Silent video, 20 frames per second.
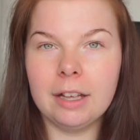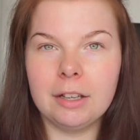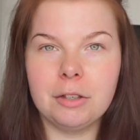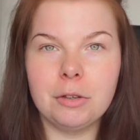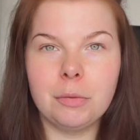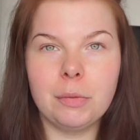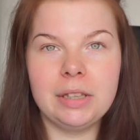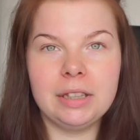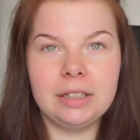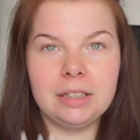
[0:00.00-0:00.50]

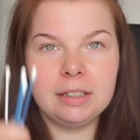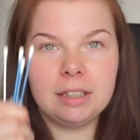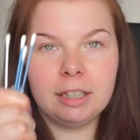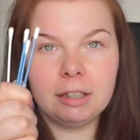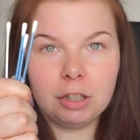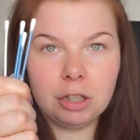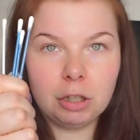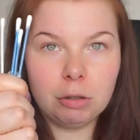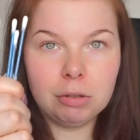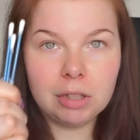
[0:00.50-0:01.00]
You will need a
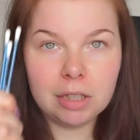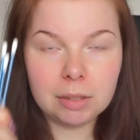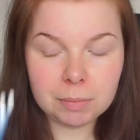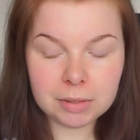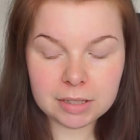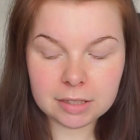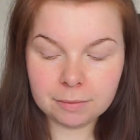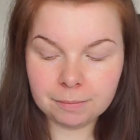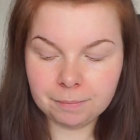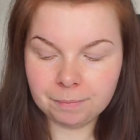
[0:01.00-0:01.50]

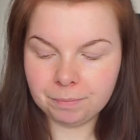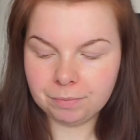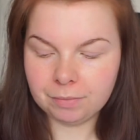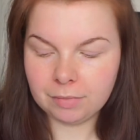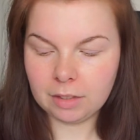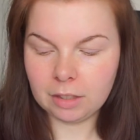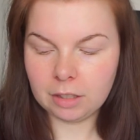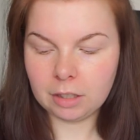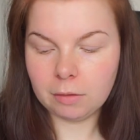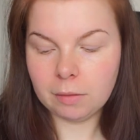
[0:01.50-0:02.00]
Q-tips.
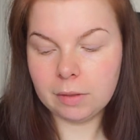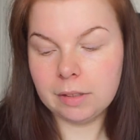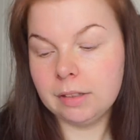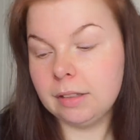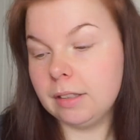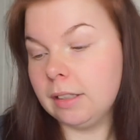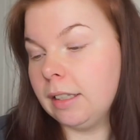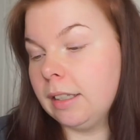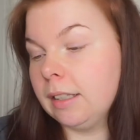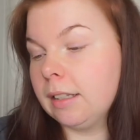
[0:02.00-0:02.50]
You will
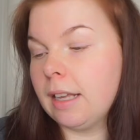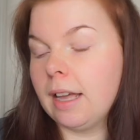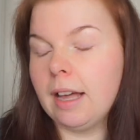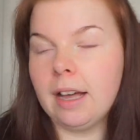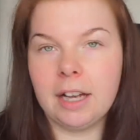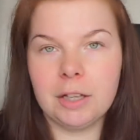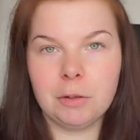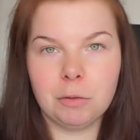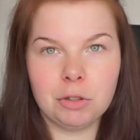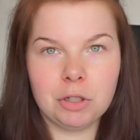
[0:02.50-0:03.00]
need a
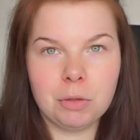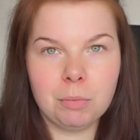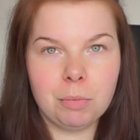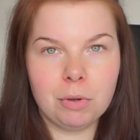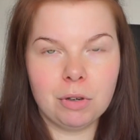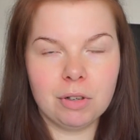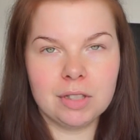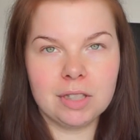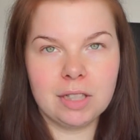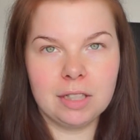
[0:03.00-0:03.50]
hydrogen
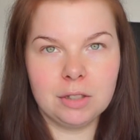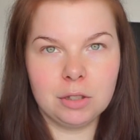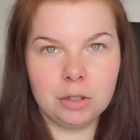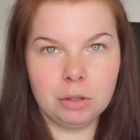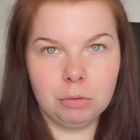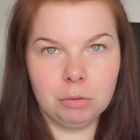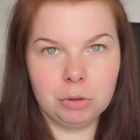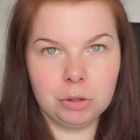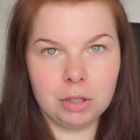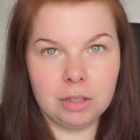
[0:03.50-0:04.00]
peroxide
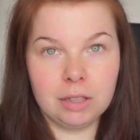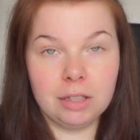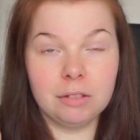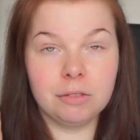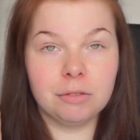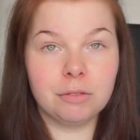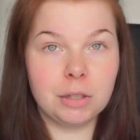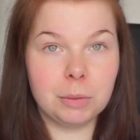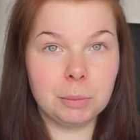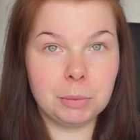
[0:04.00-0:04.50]
solution
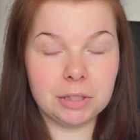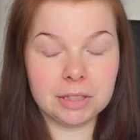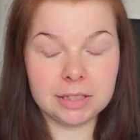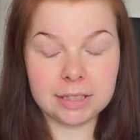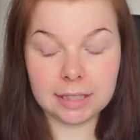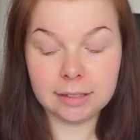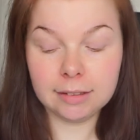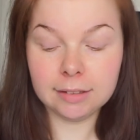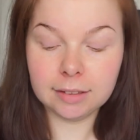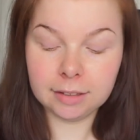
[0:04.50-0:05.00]
in
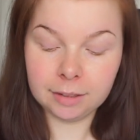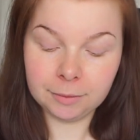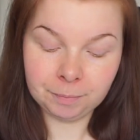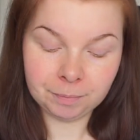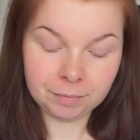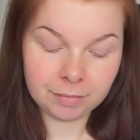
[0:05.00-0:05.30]
3%.